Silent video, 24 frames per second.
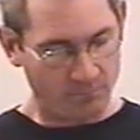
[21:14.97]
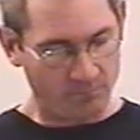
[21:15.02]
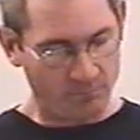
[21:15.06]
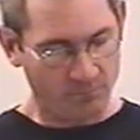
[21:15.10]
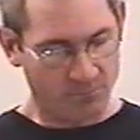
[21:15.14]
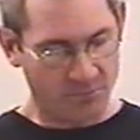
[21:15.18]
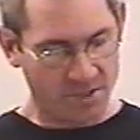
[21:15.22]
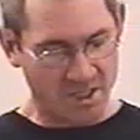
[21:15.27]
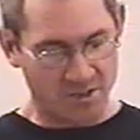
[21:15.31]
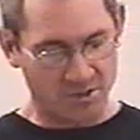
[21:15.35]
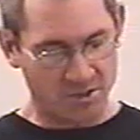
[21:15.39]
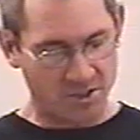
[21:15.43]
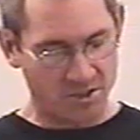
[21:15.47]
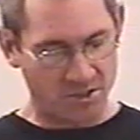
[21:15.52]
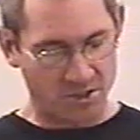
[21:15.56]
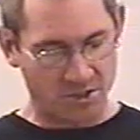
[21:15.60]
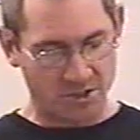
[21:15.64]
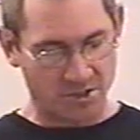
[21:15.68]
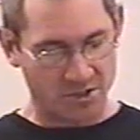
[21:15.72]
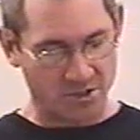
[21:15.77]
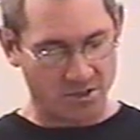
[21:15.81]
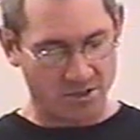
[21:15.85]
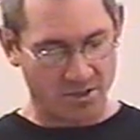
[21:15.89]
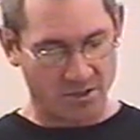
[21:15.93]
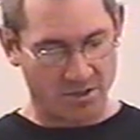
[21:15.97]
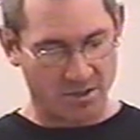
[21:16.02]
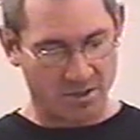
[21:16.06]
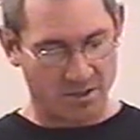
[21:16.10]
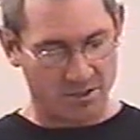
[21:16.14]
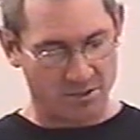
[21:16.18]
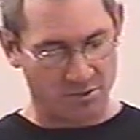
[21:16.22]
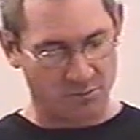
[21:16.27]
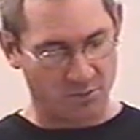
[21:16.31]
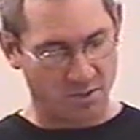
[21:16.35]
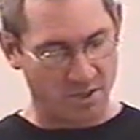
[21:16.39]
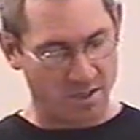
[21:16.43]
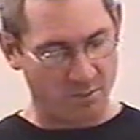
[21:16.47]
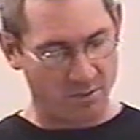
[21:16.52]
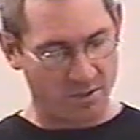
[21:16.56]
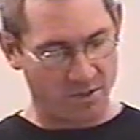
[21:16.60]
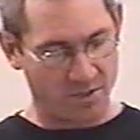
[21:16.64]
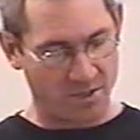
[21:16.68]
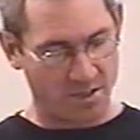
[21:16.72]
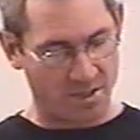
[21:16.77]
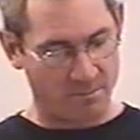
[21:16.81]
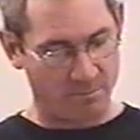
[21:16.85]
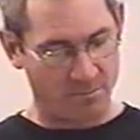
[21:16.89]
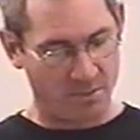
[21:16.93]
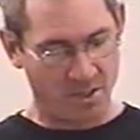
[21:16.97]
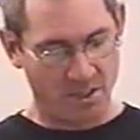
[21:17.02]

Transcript: Now, Jesus started on his way with them